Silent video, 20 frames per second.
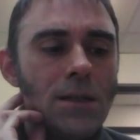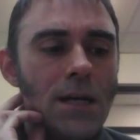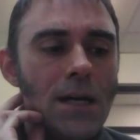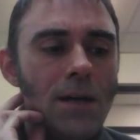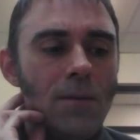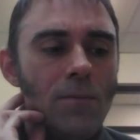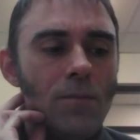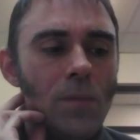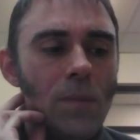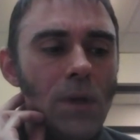
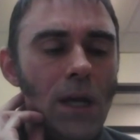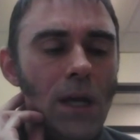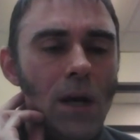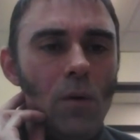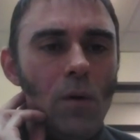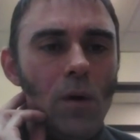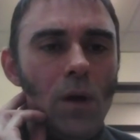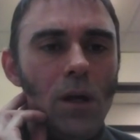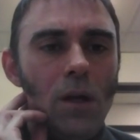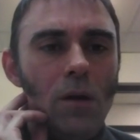um, yeah,
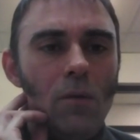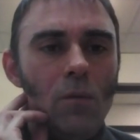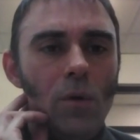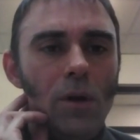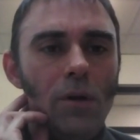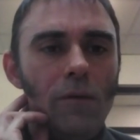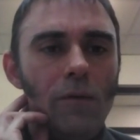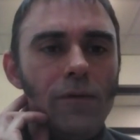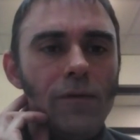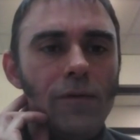we,
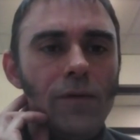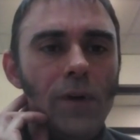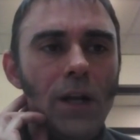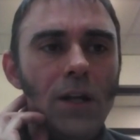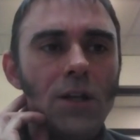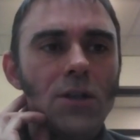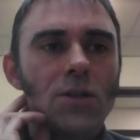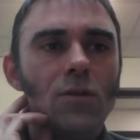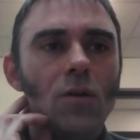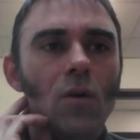we've
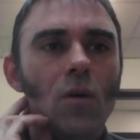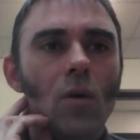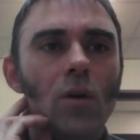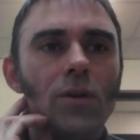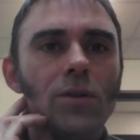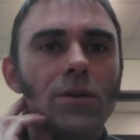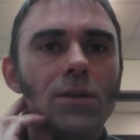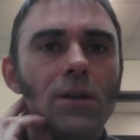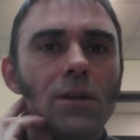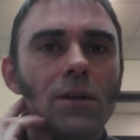
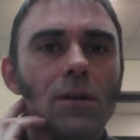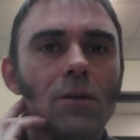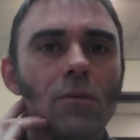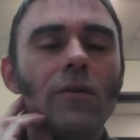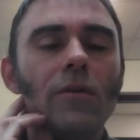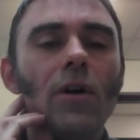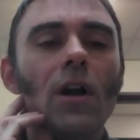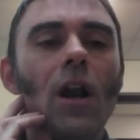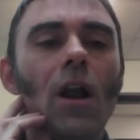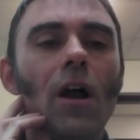installed,
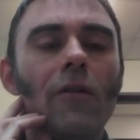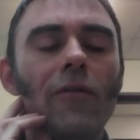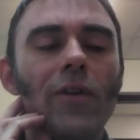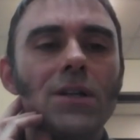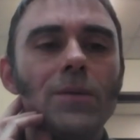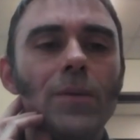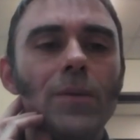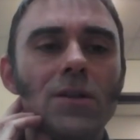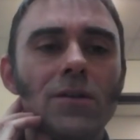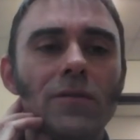we've got a lot of
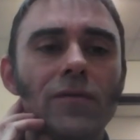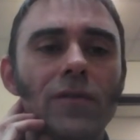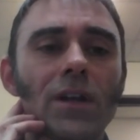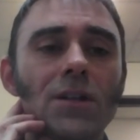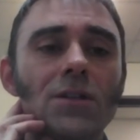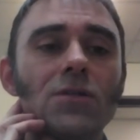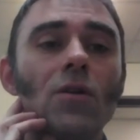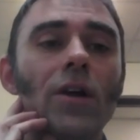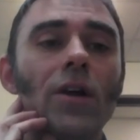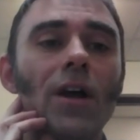experience of
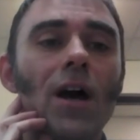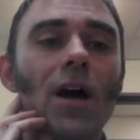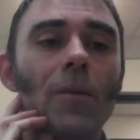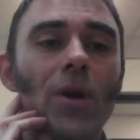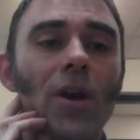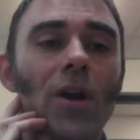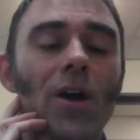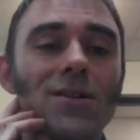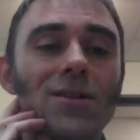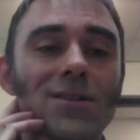installing
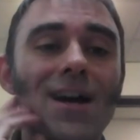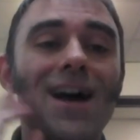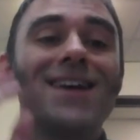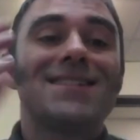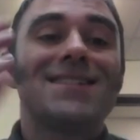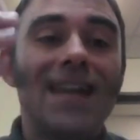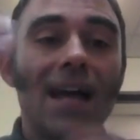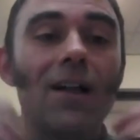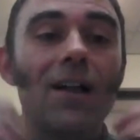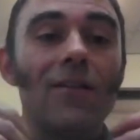Hyper 9s
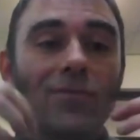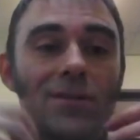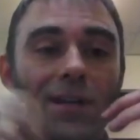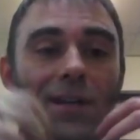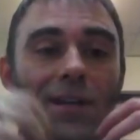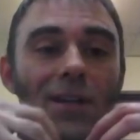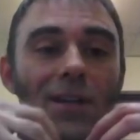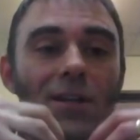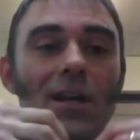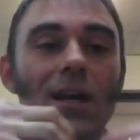ourselves
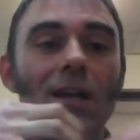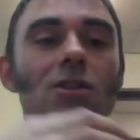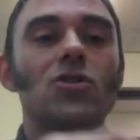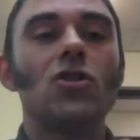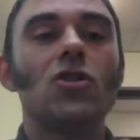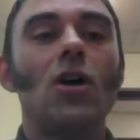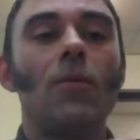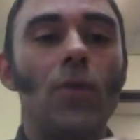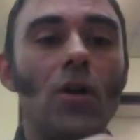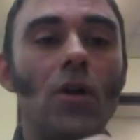in the, in the
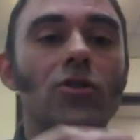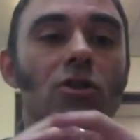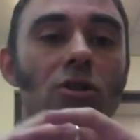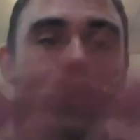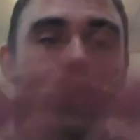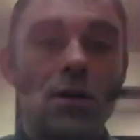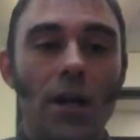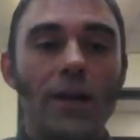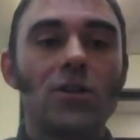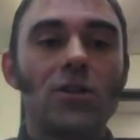shop, not
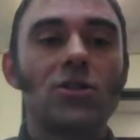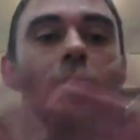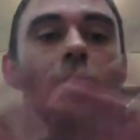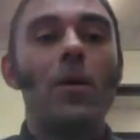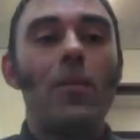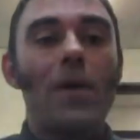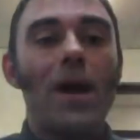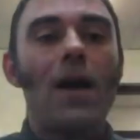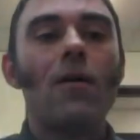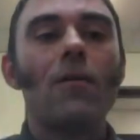just like
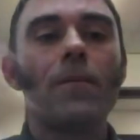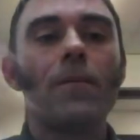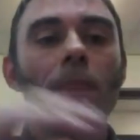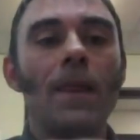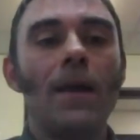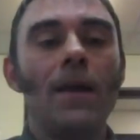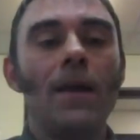shipping them out.